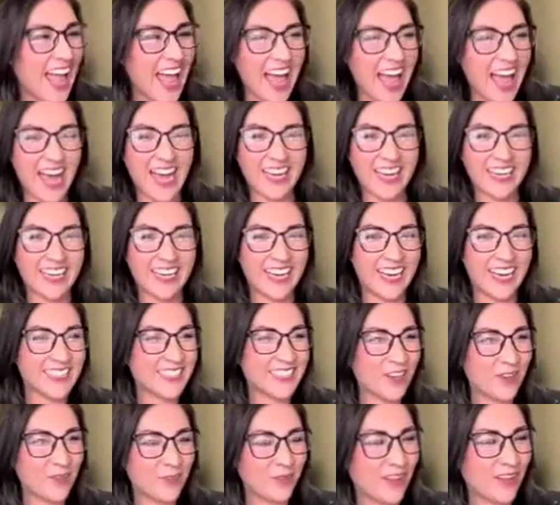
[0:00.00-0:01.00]
I got to
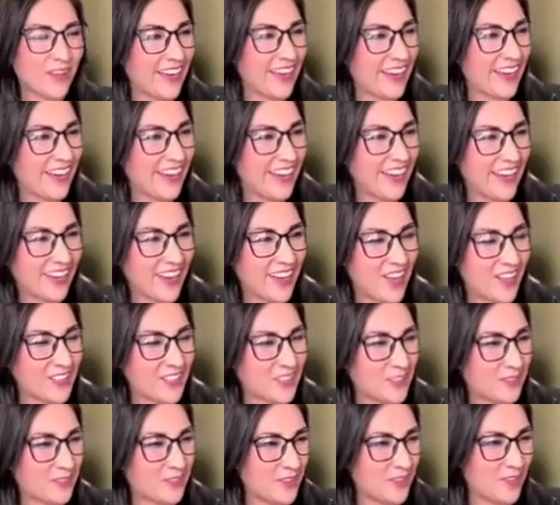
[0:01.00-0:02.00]
go play a college
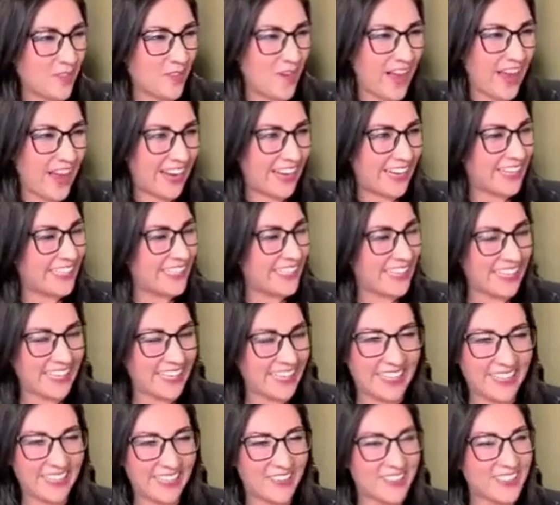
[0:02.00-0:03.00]
trip in Hawaii,
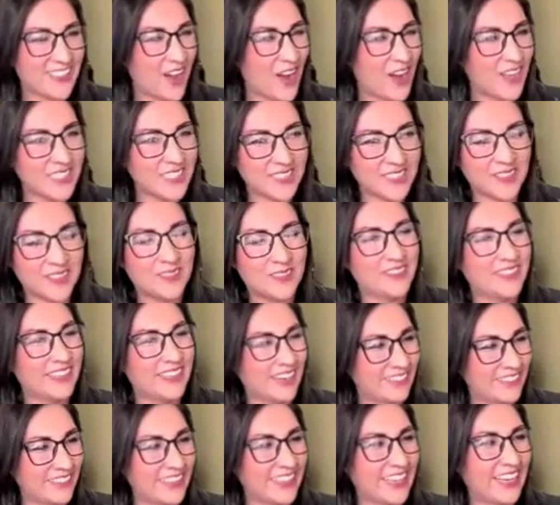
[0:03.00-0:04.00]
and it was awesome, and I
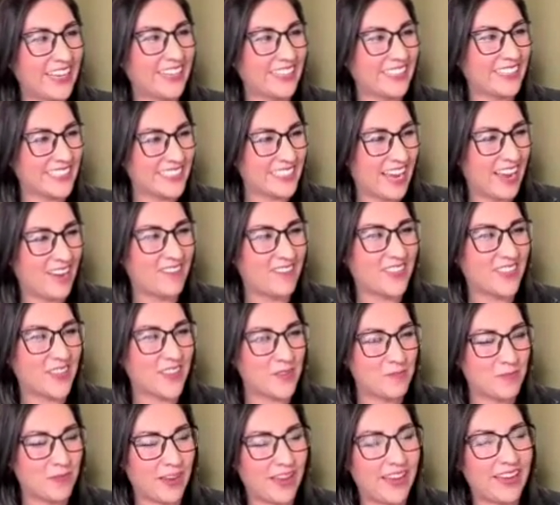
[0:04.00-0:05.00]
really had a good time with
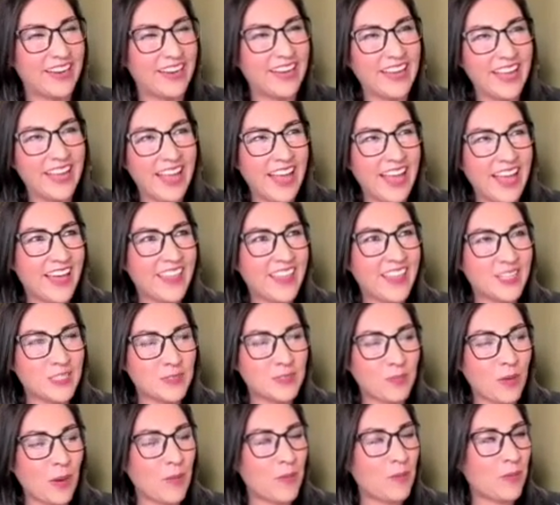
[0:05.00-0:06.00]
it. But that's
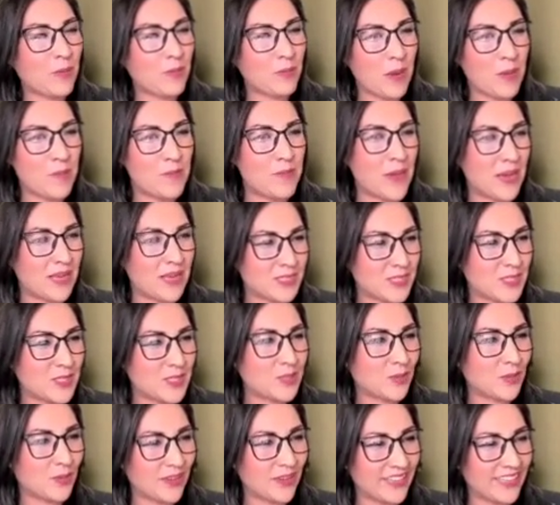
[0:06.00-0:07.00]
probably one of my best
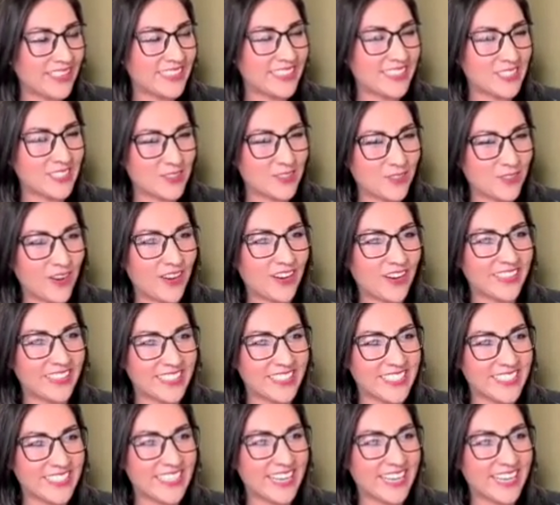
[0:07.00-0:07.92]
stories as far as